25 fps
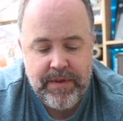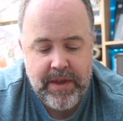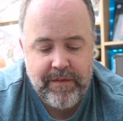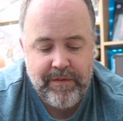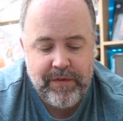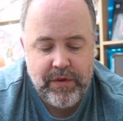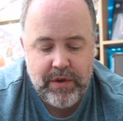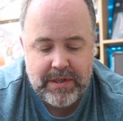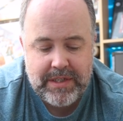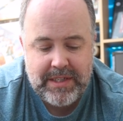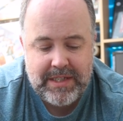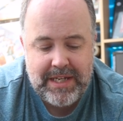
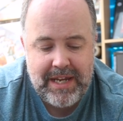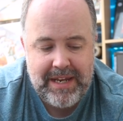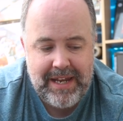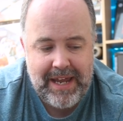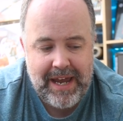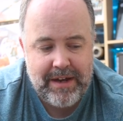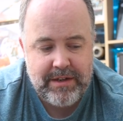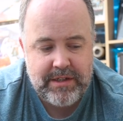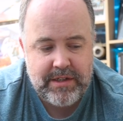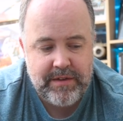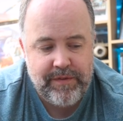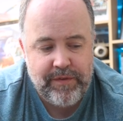If you extend it
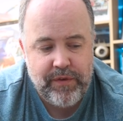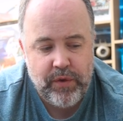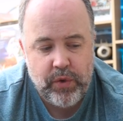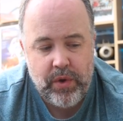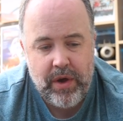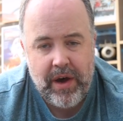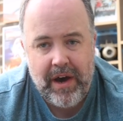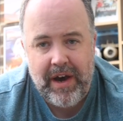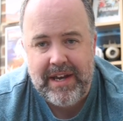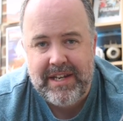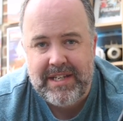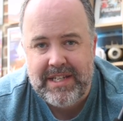out to
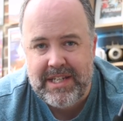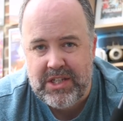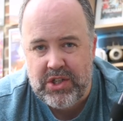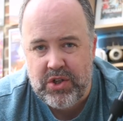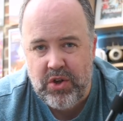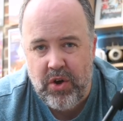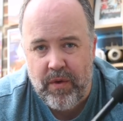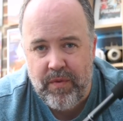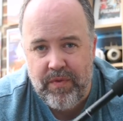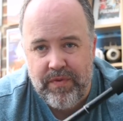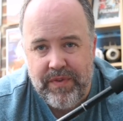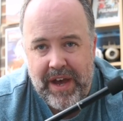full height, it's
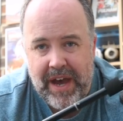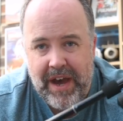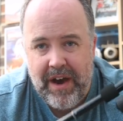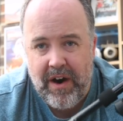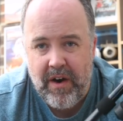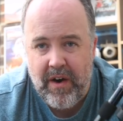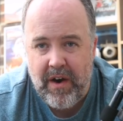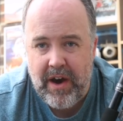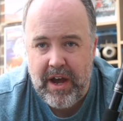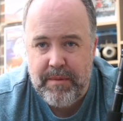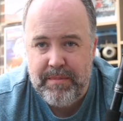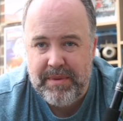not that
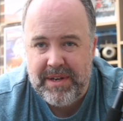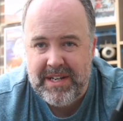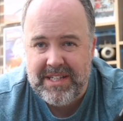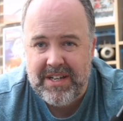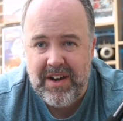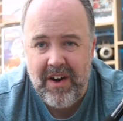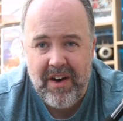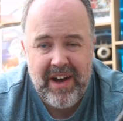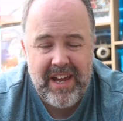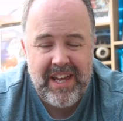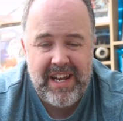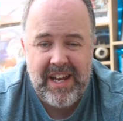high, but
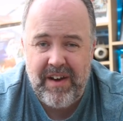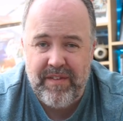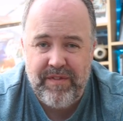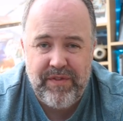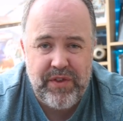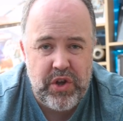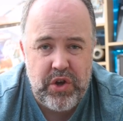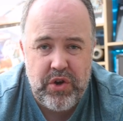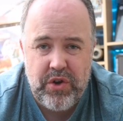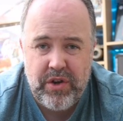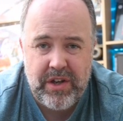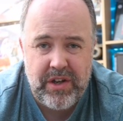it's high
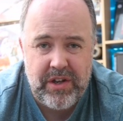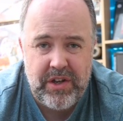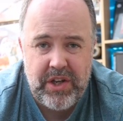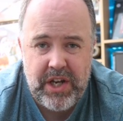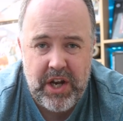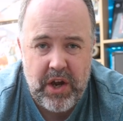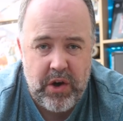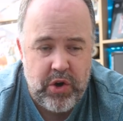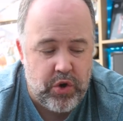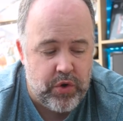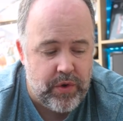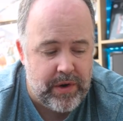enough that you can,
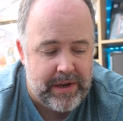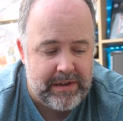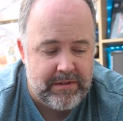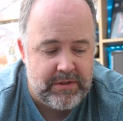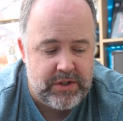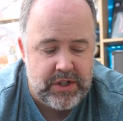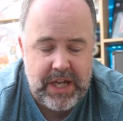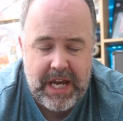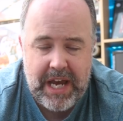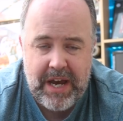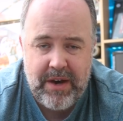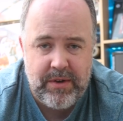you know,
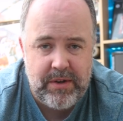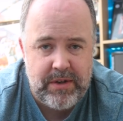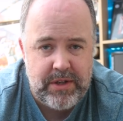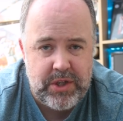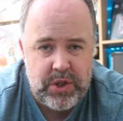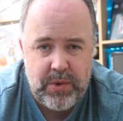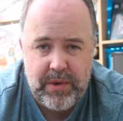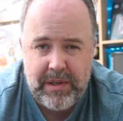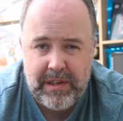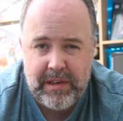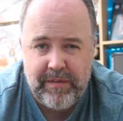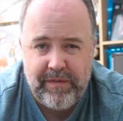crouch down and
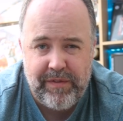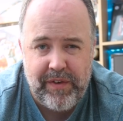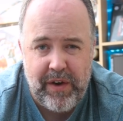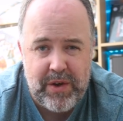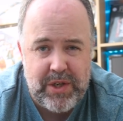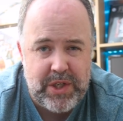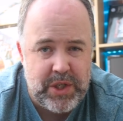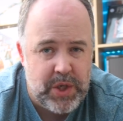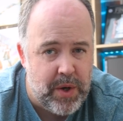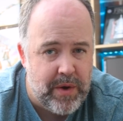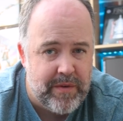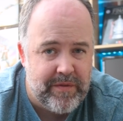do a little
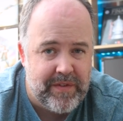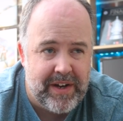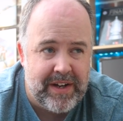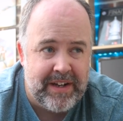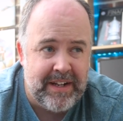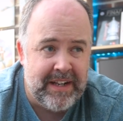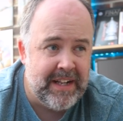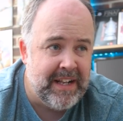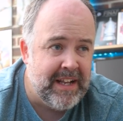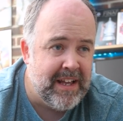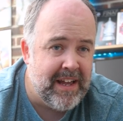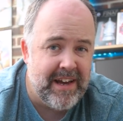photo of a,
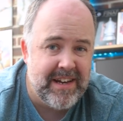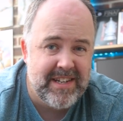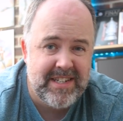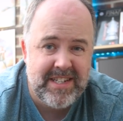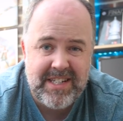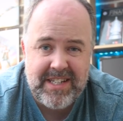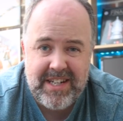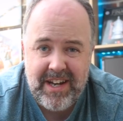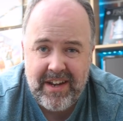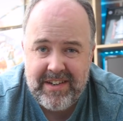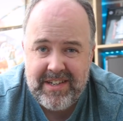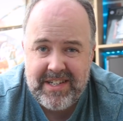a
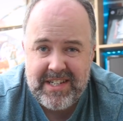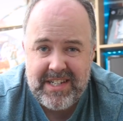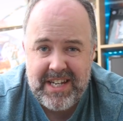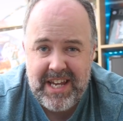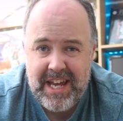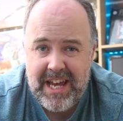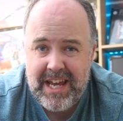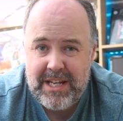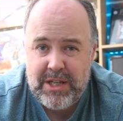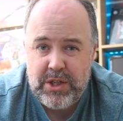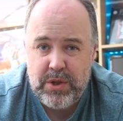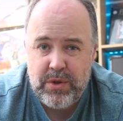
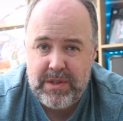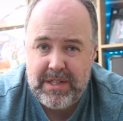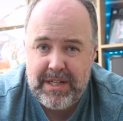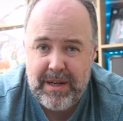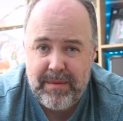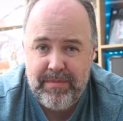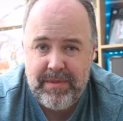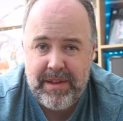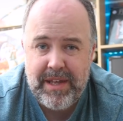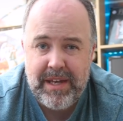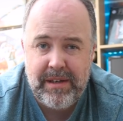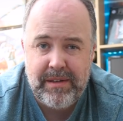sunset or
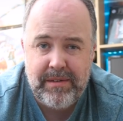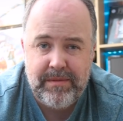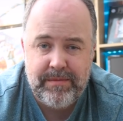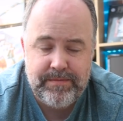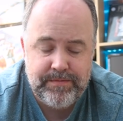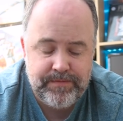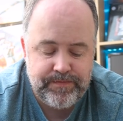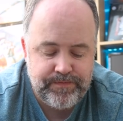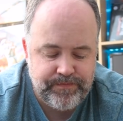something.